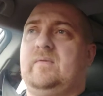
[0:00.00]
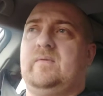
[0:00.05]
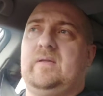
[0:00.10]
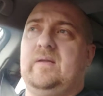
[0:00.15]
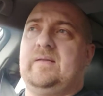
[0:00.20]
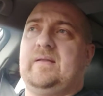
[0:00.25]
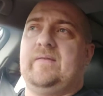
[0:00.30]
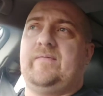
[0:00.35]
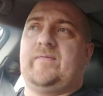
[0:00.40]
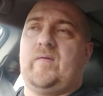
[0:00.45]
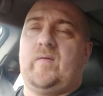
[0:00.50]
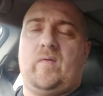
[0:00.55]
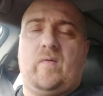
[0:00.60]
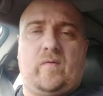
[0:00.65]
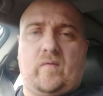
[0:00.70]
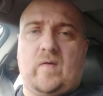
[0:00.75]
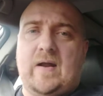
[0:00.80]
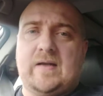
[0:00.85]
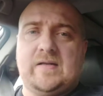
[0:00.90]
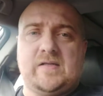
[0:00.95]
the different
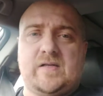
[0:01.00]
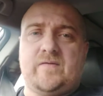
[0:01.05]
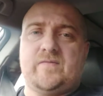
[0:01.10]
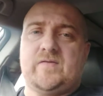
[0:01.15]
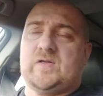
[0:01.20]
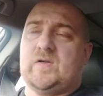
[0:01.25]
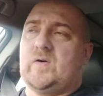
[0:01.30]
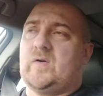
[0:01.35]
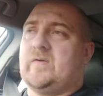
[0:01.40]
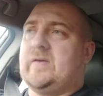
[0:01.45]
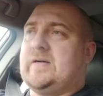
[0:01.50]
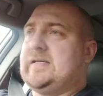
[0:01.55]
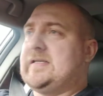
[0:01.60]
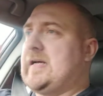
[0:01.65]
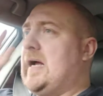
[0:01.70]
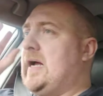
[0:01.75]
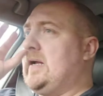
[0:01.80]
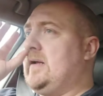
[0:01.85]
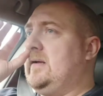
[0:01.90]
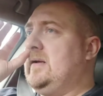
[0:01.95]
threads of stories
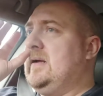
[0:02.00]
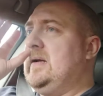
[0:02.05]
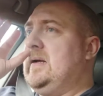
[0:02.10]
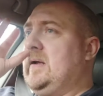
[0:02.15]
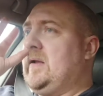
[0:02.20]
that are